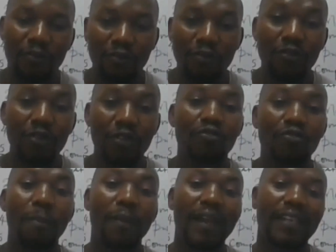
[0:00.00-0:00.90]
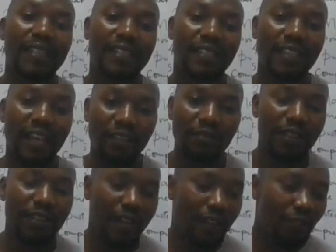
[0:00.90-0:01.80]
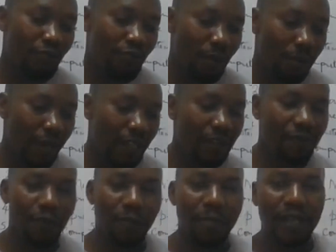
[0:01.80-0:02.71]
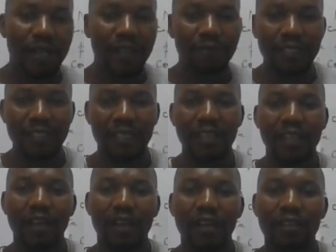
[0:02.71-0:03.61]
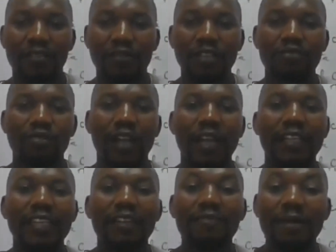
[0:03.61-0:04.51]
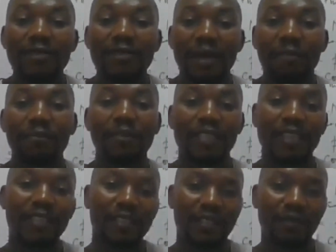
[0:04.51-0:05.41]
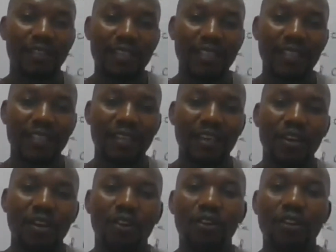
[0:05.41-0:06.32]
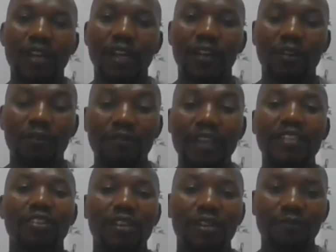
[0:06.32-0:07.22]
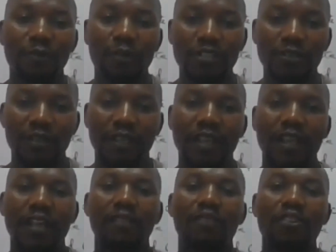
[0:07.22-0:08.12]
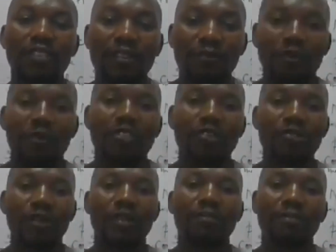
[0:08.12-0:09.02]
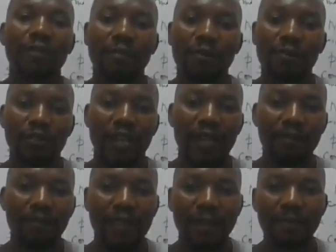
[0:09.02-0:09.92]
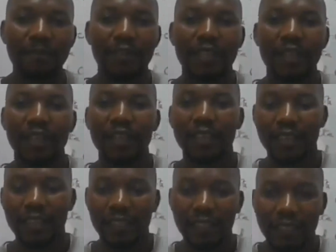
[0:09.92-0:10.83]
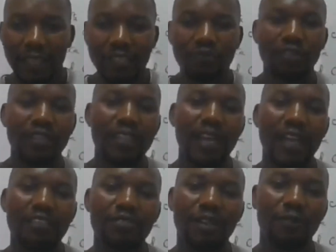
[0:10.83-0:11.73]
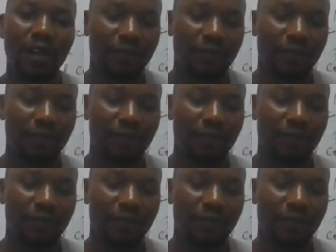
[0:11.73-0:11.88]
through your mind. They are doing that through your mind for benefit, so that you can give them some sensitive details or confidential information. Those informations will be able to help them get what they actually